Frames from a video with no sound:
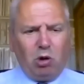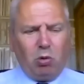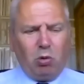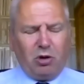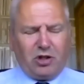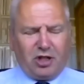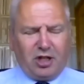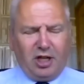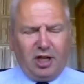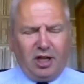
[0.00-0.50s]
you were
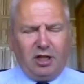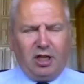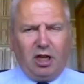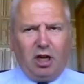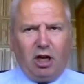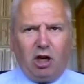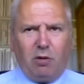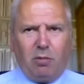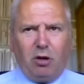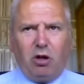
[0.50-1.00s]
saying
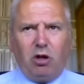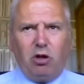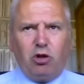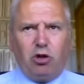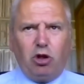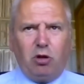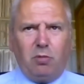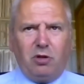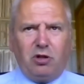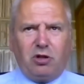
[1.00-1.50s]
there about
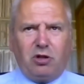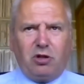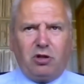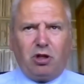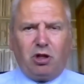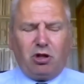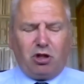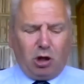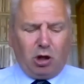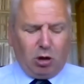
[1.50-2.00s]
Zoom is
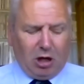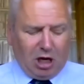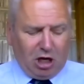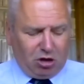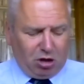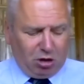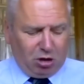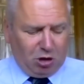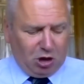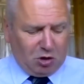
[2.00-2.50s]
actually
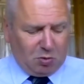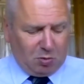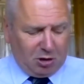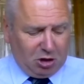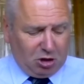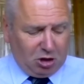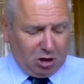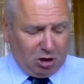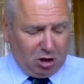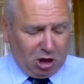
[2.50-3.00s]
leads me
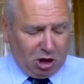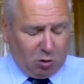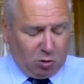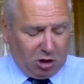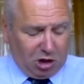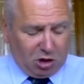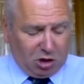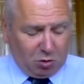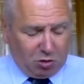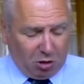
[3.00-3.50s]
into another
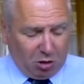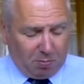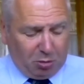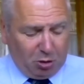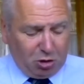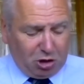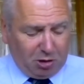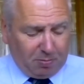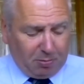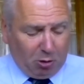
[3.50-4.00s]
question, which I'll
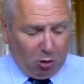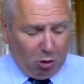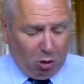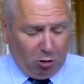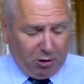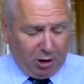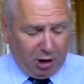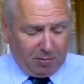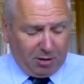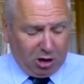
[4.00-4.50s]
put to Paul
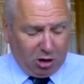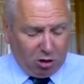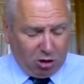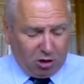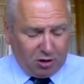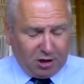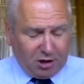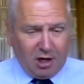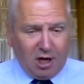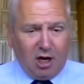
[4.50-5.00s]
there,
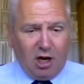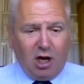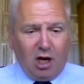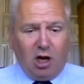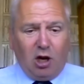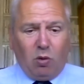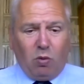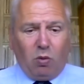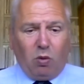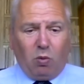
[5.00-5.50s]
because
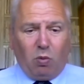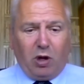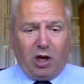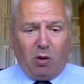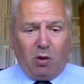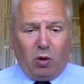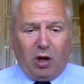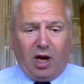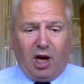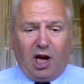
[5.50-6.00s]

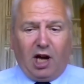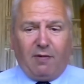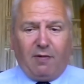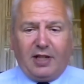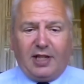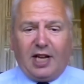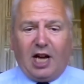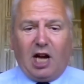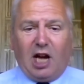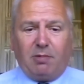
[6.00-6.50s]
we have
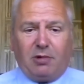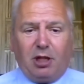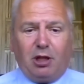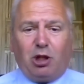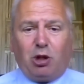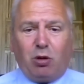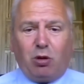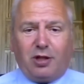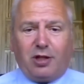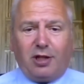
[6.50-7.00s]

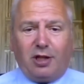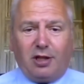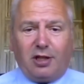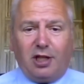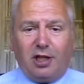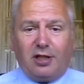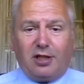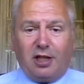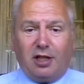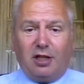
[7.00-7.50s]
adapted to a
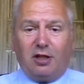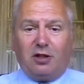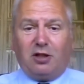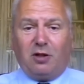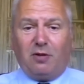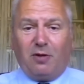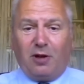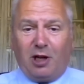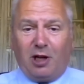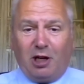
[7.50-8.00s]
certain extent. This is
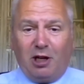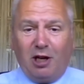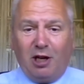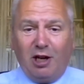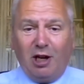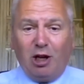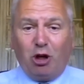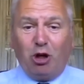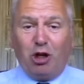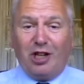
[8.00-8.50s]
a very
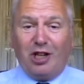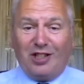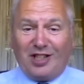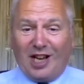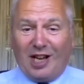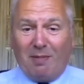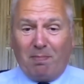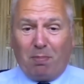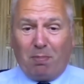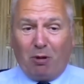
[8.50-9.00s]
good
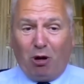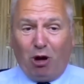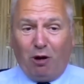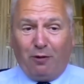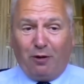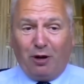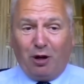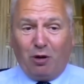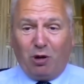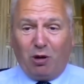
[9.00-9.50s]
example
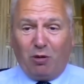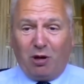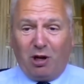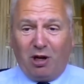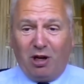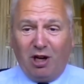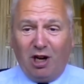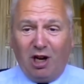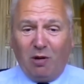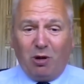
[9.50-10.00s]
of it,
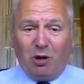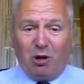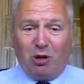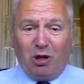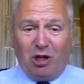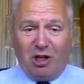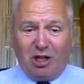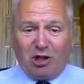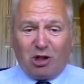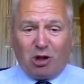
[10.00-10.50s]
where we're
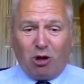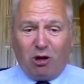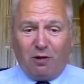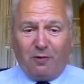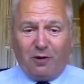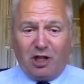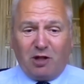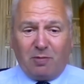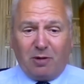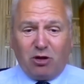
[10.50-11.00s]
doing this
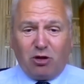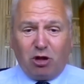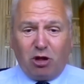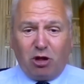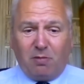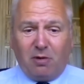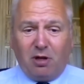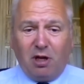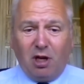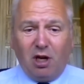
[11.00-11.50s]
conference by Zoom,
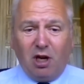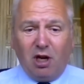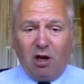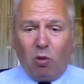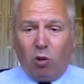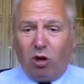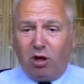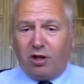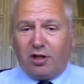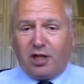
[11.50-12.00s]
and
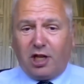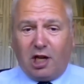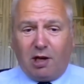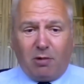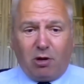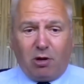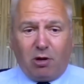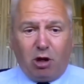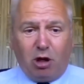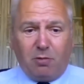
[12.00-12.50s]

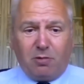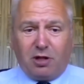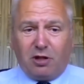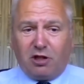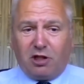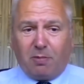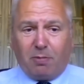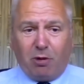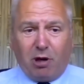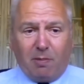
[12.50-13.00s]
WhatsApp groups and
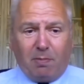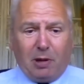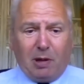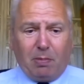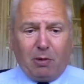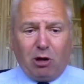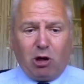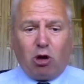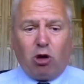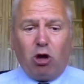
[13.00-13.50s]
support.
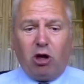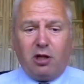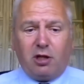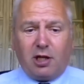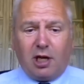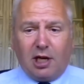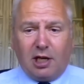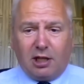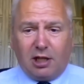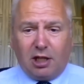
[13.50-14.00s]
People are
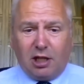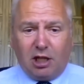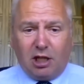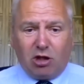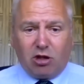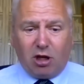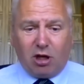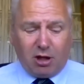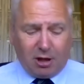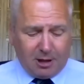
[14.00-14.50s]
contacting
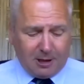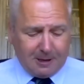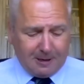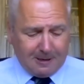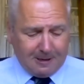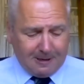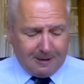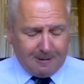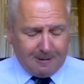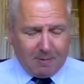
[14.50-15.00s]
each other,
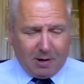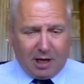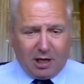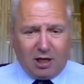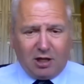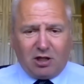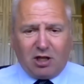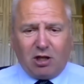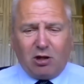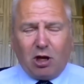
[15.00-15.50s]

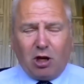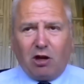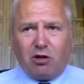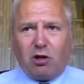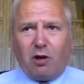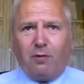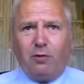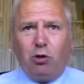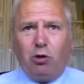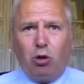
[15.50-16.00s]
and it's a
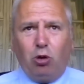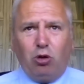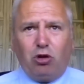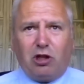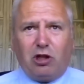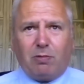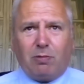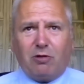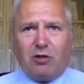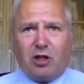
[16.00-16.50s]
sort of new
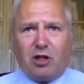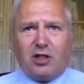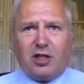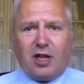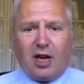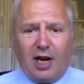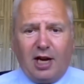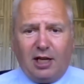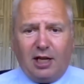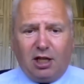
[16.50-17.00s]

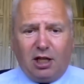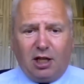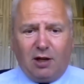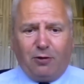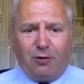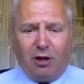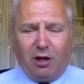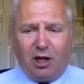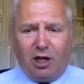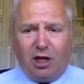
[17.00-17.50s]
society,
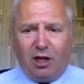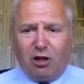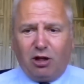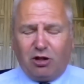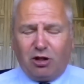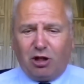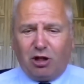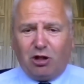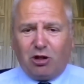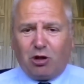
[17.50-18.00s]
if you like,
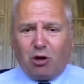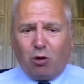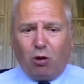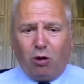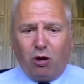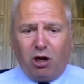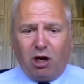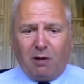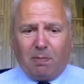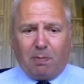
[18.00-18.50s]
that's
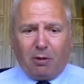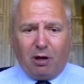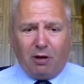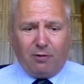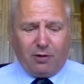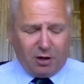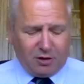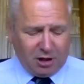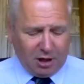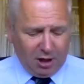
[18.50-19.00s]
growing up out
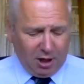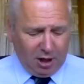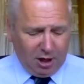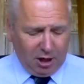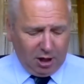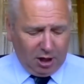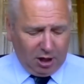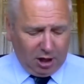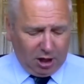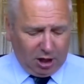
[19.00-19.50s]
of this.
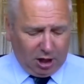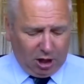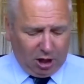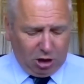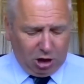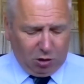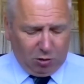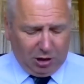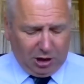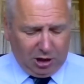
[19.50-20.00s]

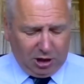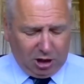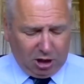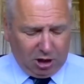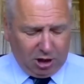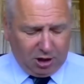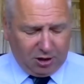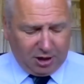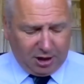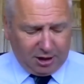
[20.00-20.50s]
How do we
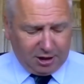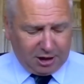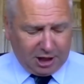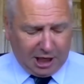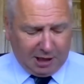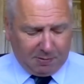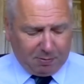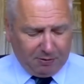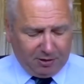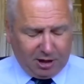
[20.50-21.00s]
encourage that
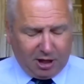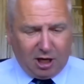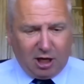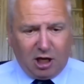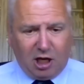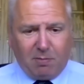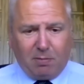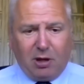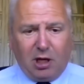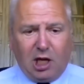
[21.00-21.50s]
type of
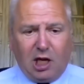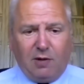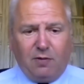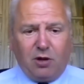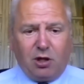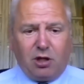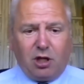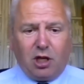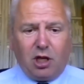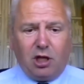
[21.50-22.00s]
caring
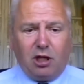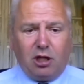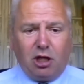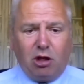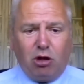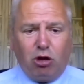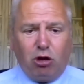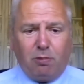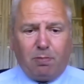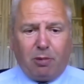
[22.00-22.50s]
behaviour to
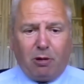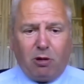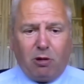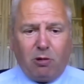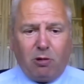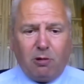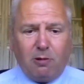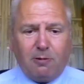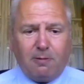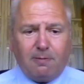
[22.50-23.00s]
continue,
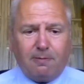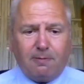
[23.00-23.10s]
Paul?